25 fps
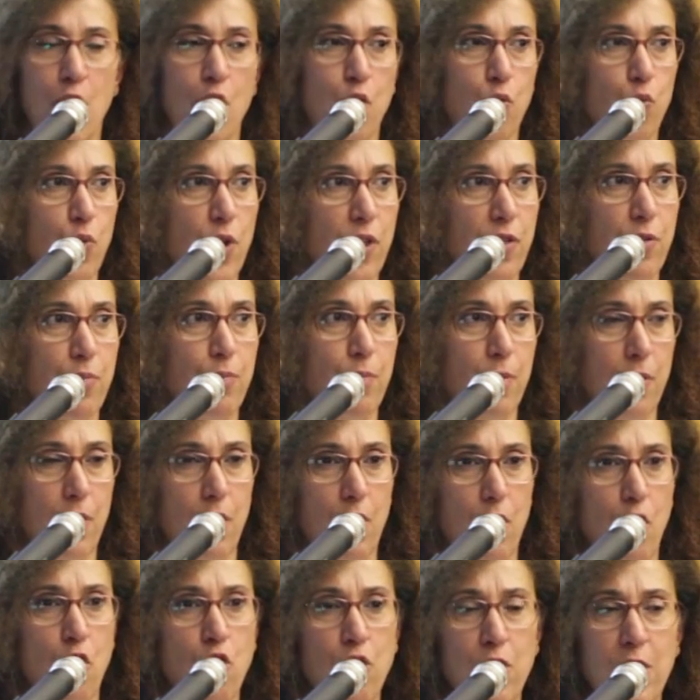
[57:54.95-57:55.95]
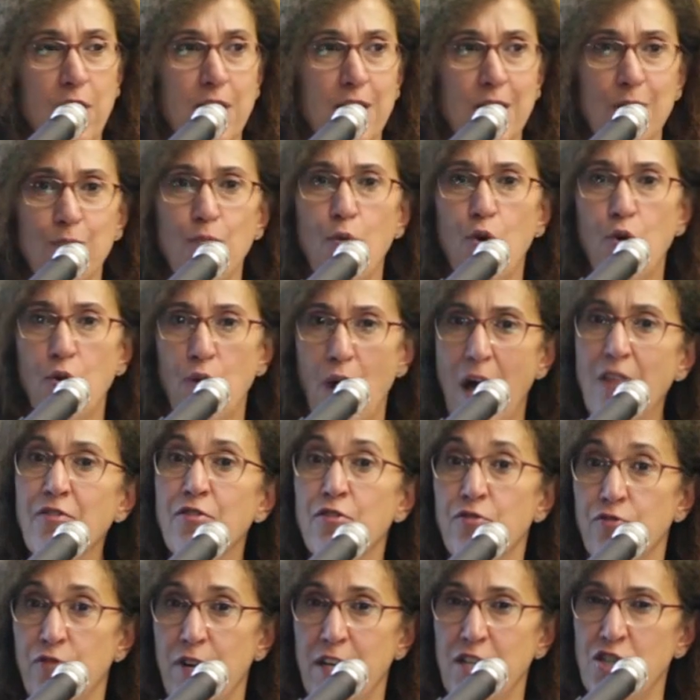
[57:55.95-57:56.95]
with only small other
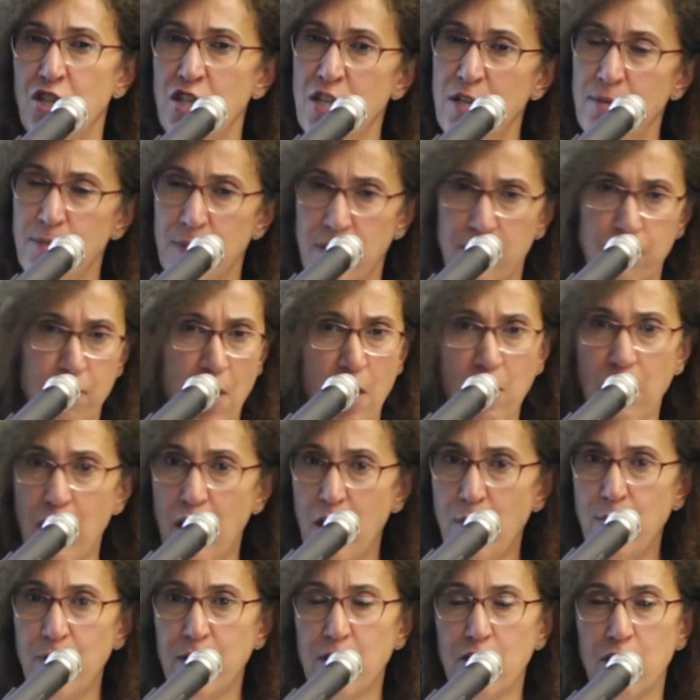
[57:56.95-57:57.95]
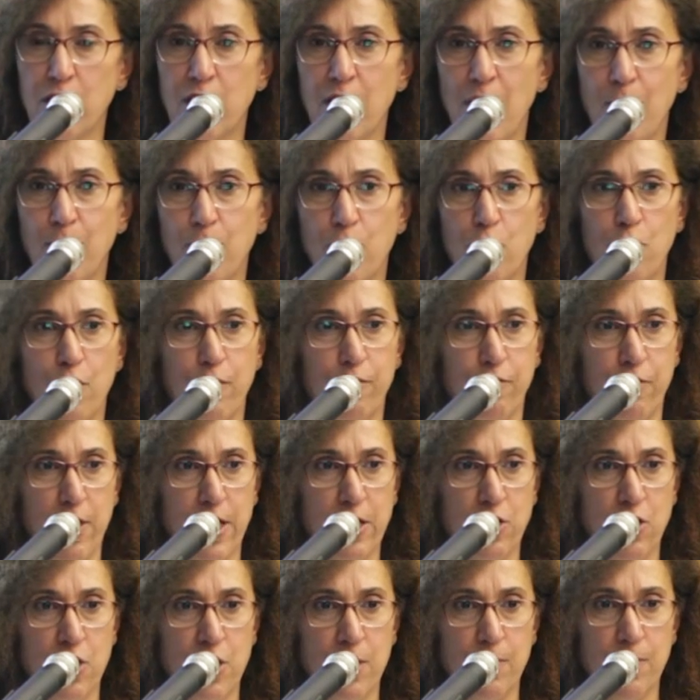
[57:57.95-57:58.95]
regimes, very limited number of
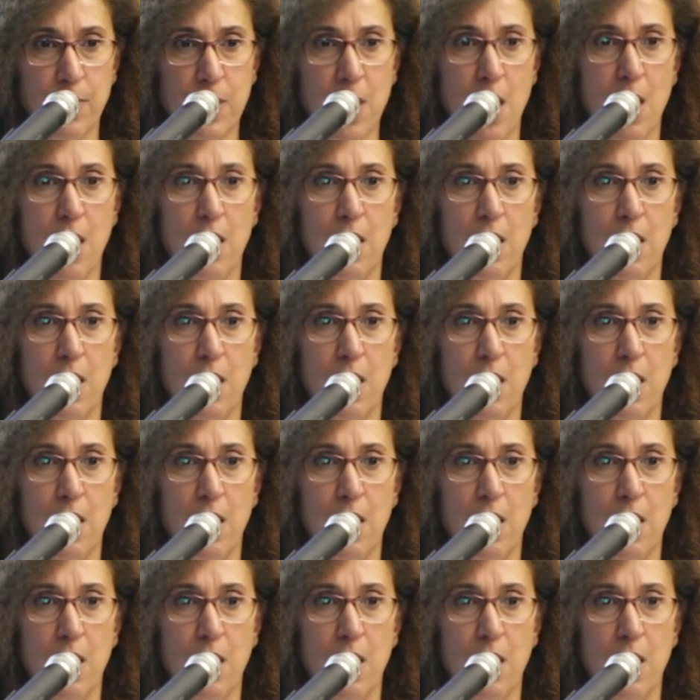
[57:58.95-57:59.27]
regimes